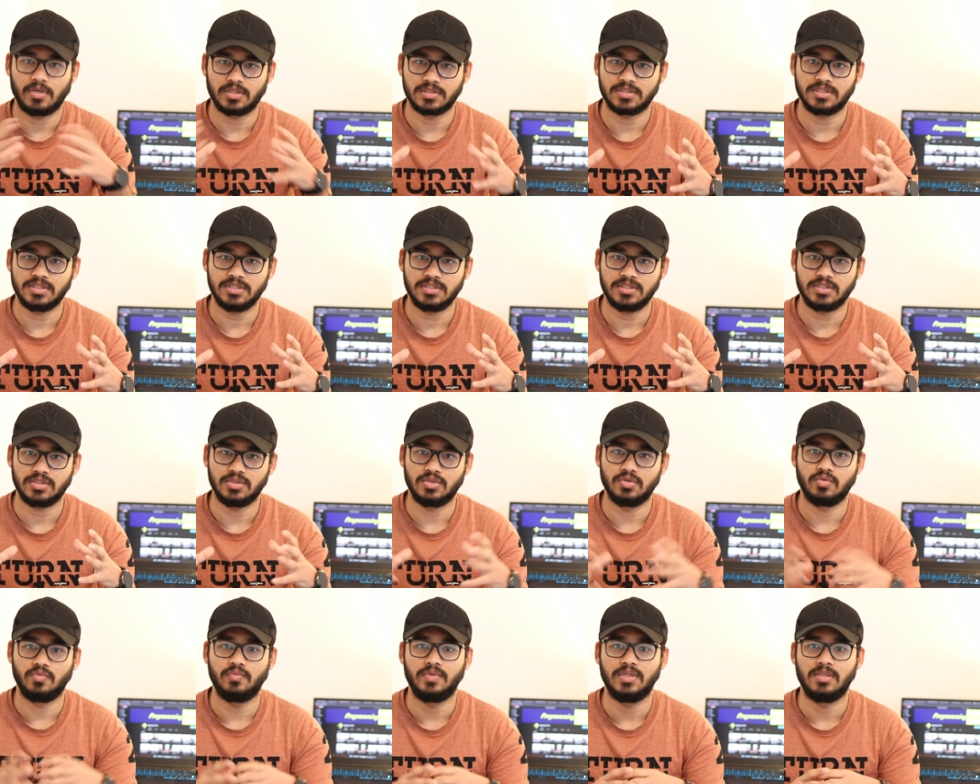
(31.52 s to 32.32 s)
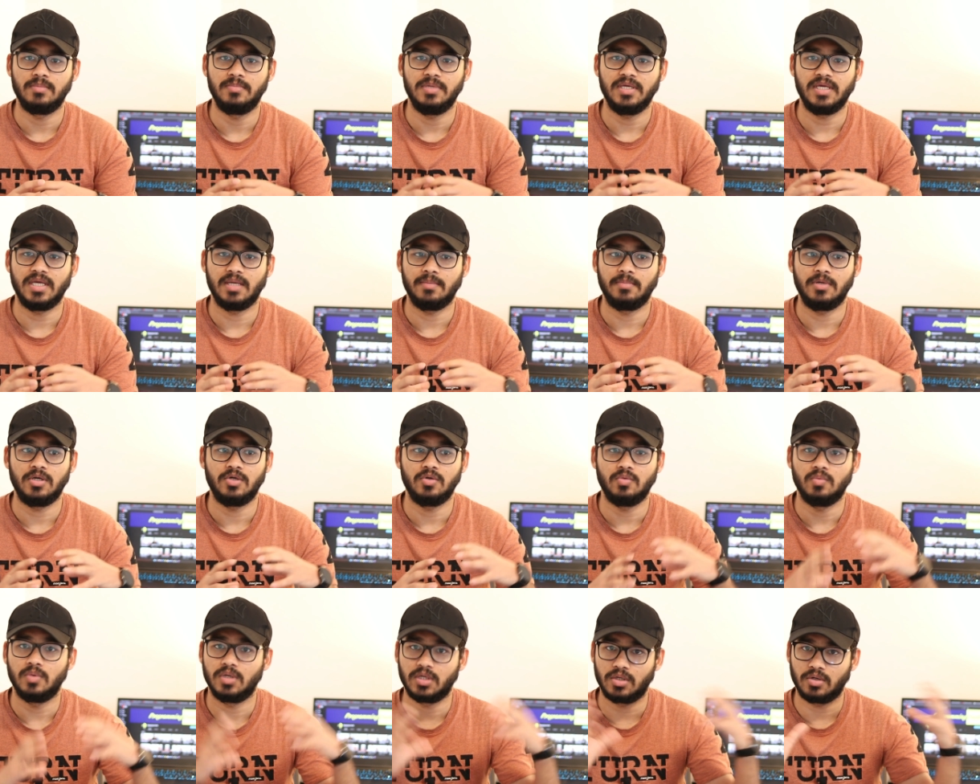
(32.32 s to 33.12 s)
process you will be
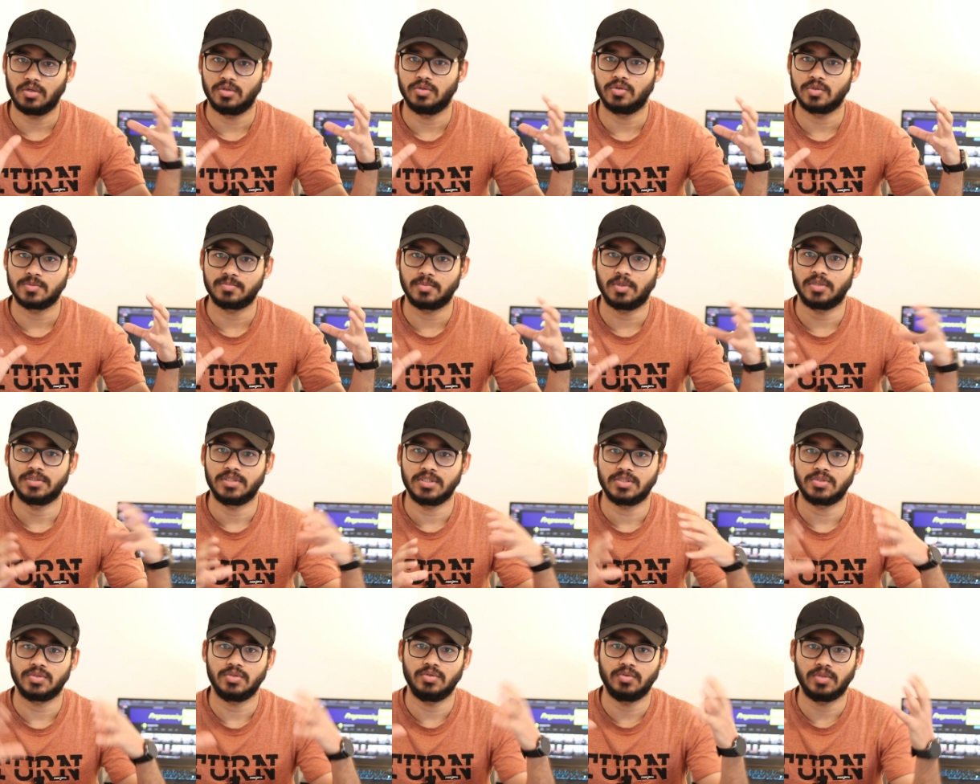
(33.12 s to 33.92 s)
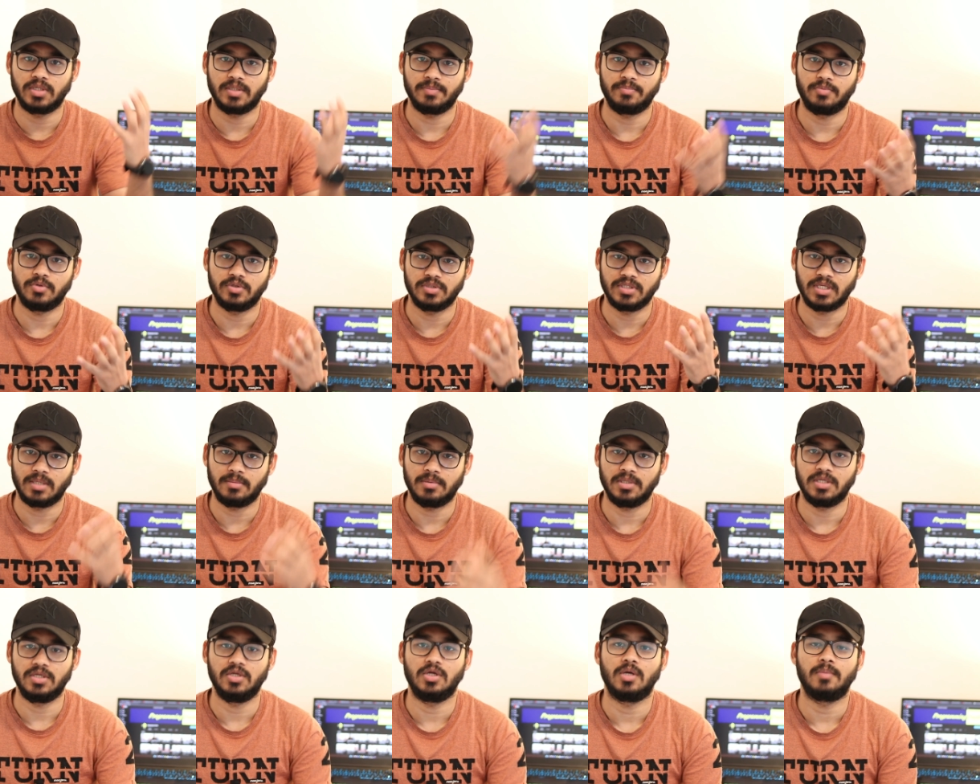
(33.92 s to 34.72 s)
able to work on those projects so you can put
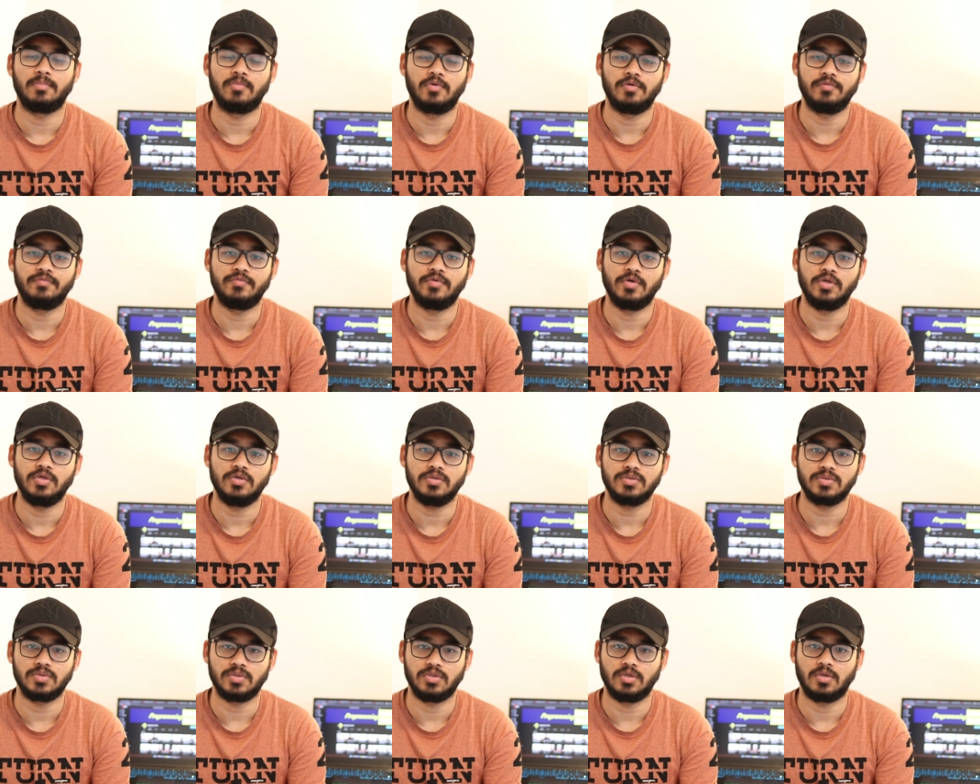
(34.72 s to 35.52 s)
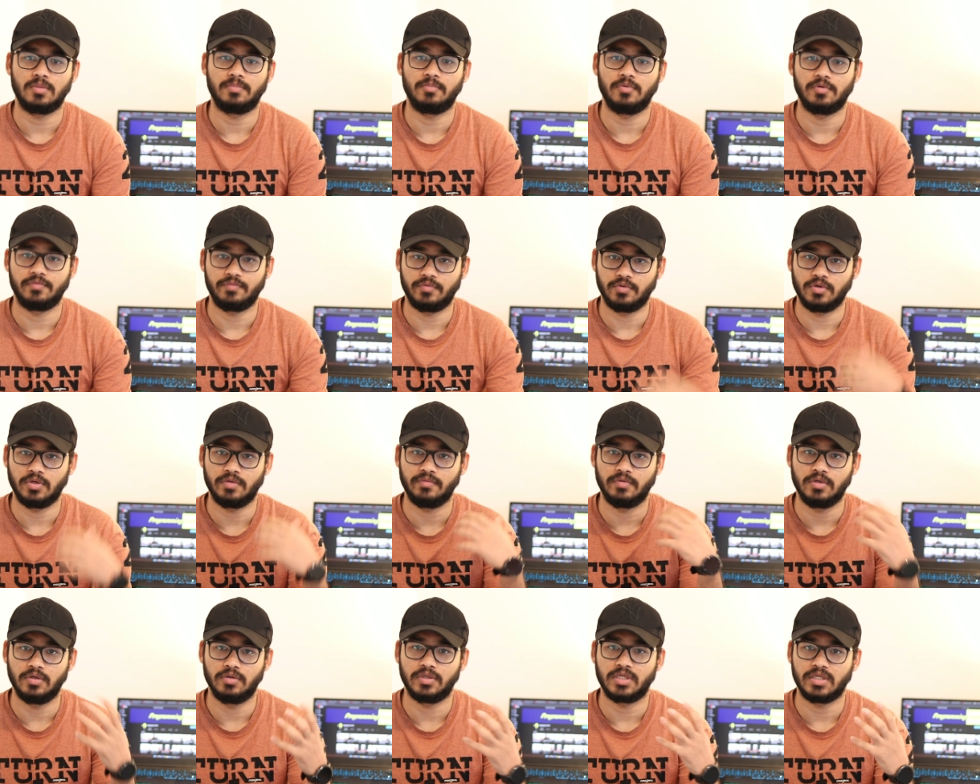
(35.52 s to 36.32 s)
them in your portfolio, so your
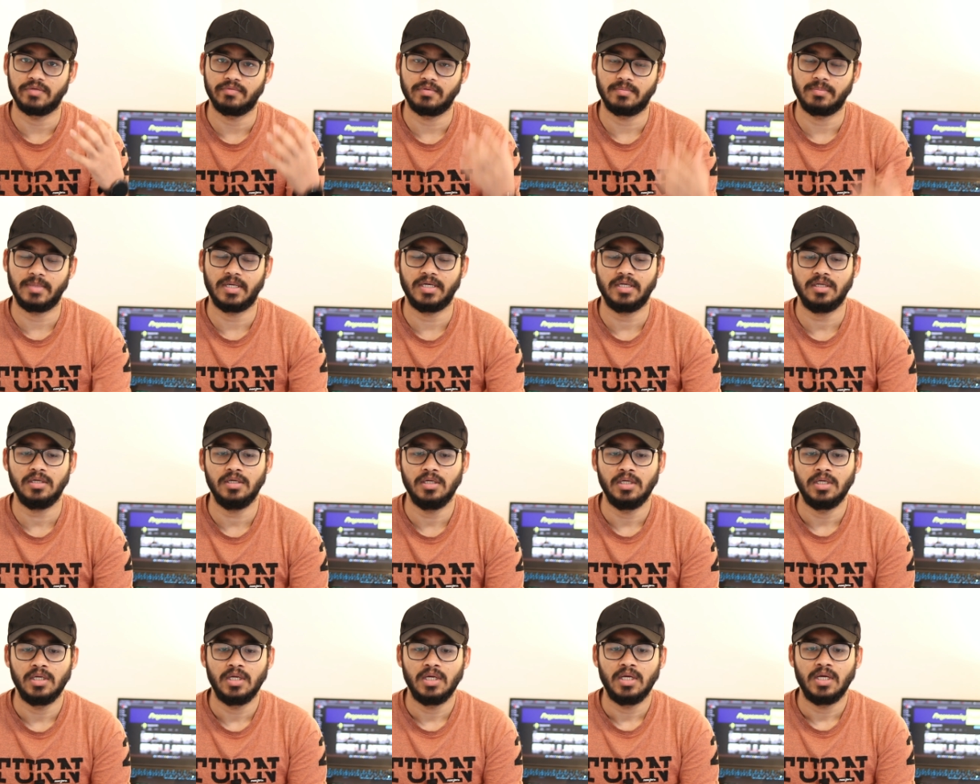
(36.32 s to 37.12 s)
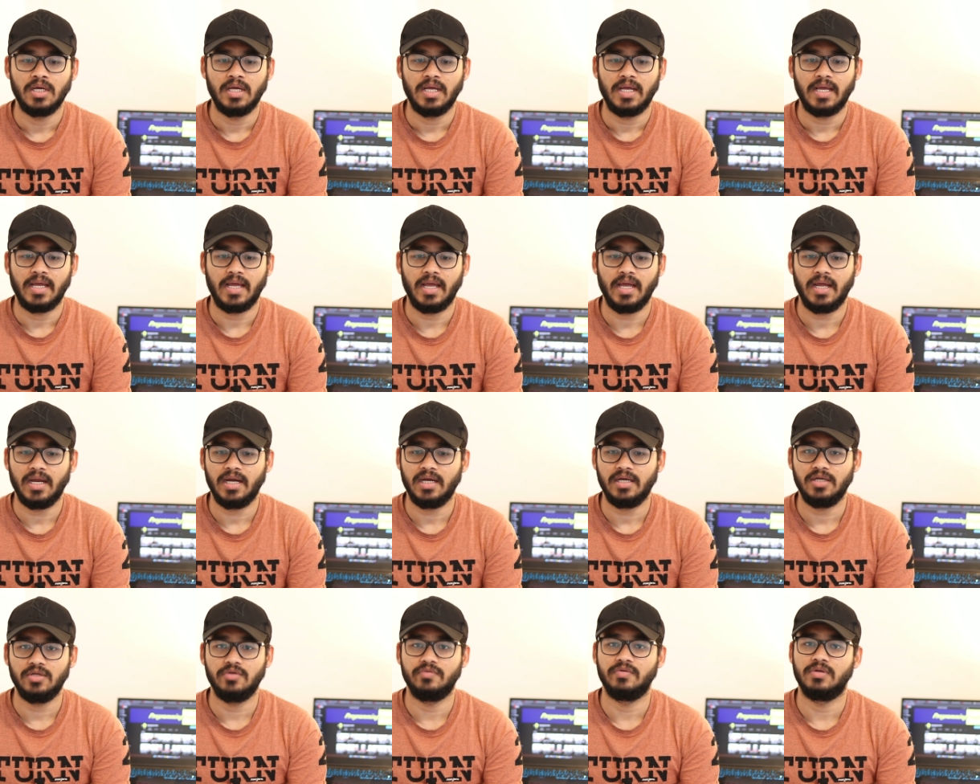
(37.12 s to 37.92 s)
portfolio will look even better,
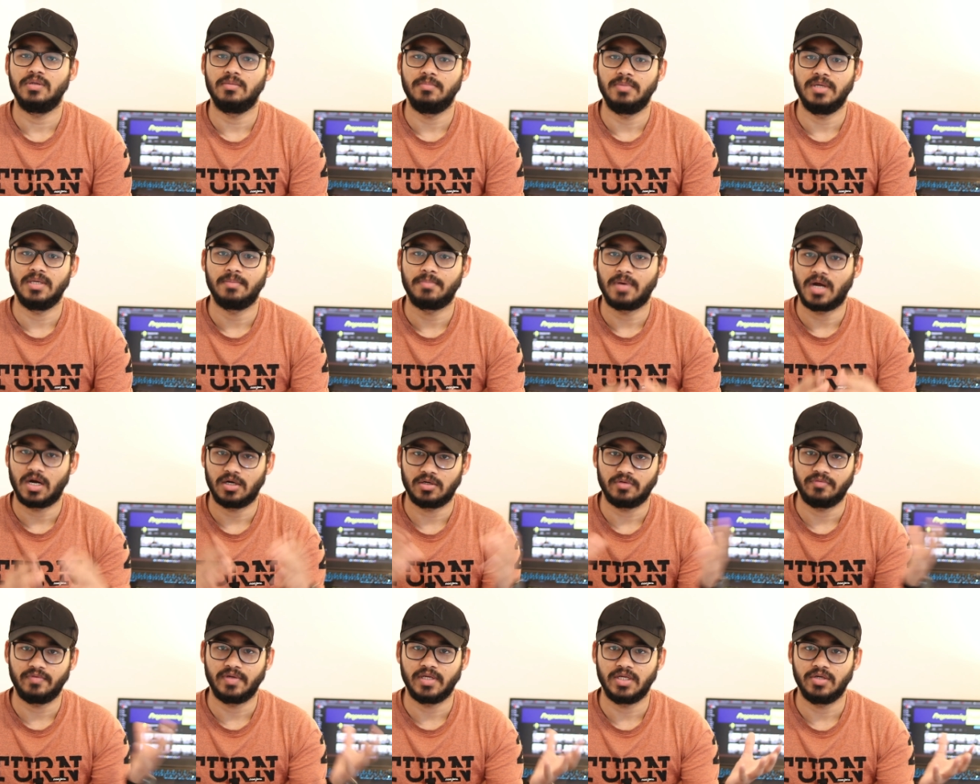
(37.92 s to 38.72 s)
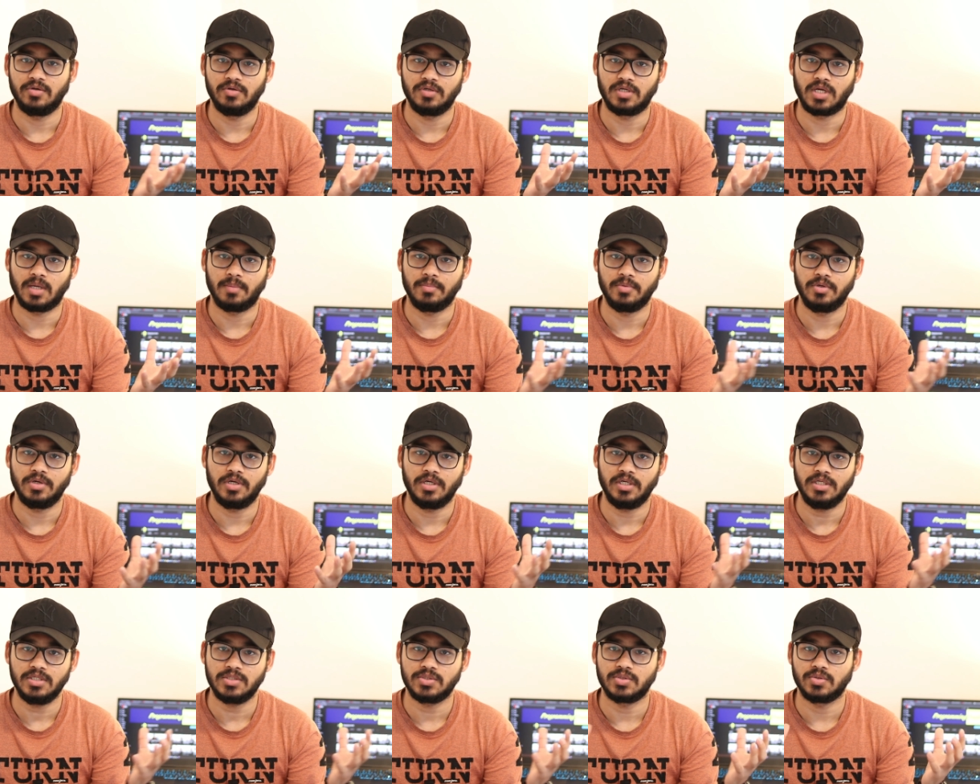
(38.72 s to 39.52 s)
and you will be a part of a very good
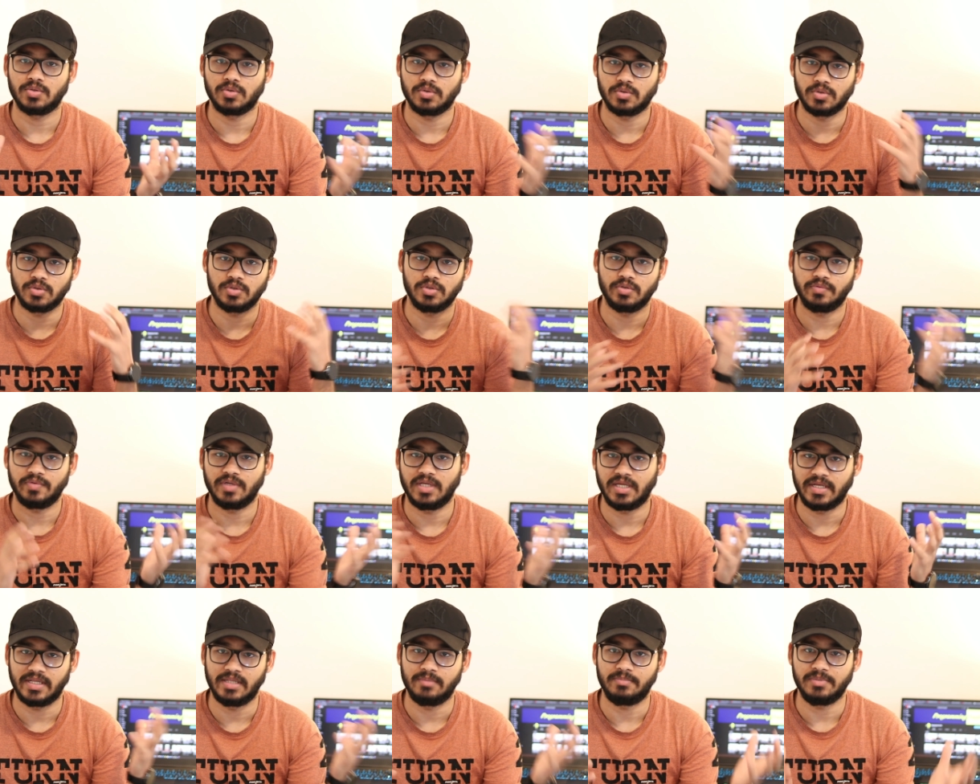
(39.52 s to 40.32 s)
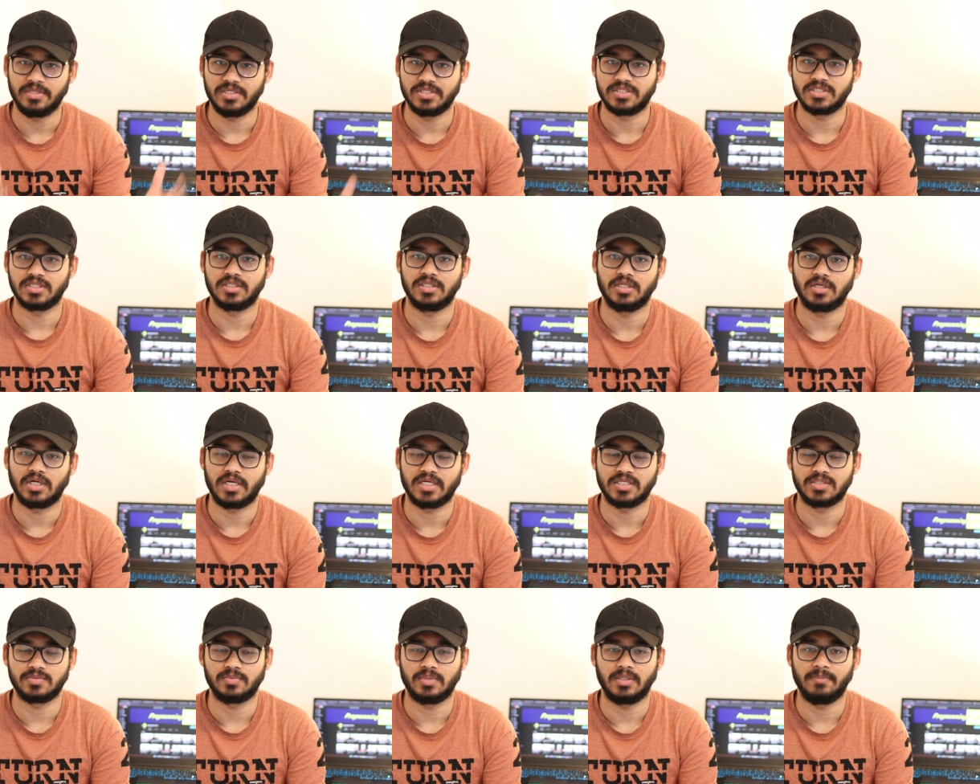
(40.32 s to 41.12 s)
community, so you will help each
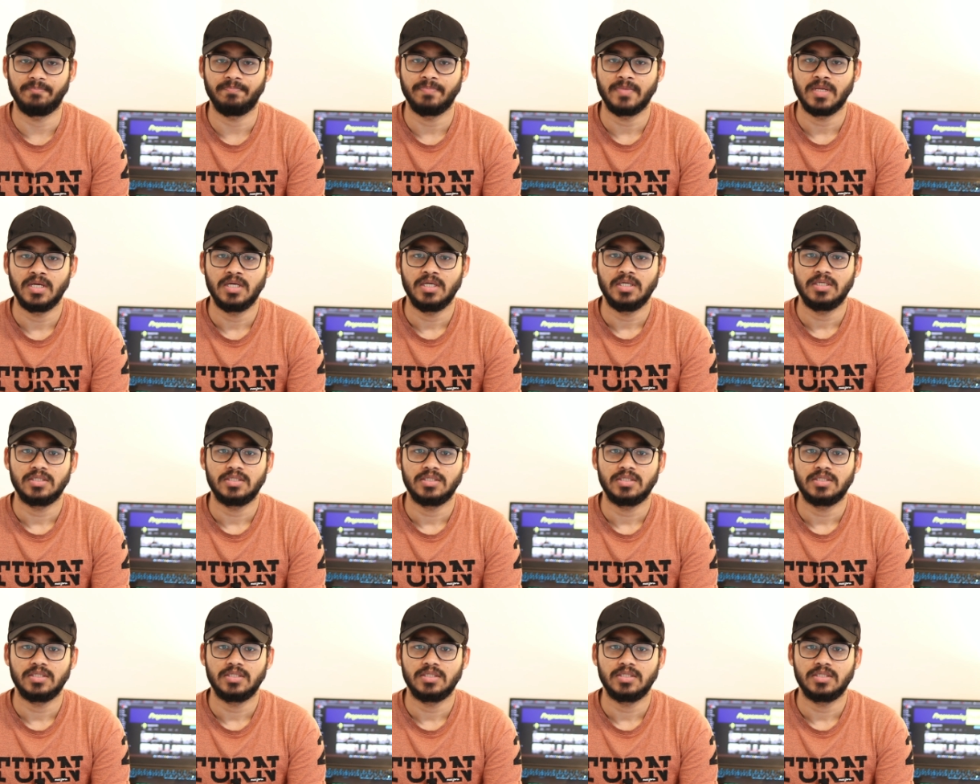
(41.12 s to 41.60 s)
other as well.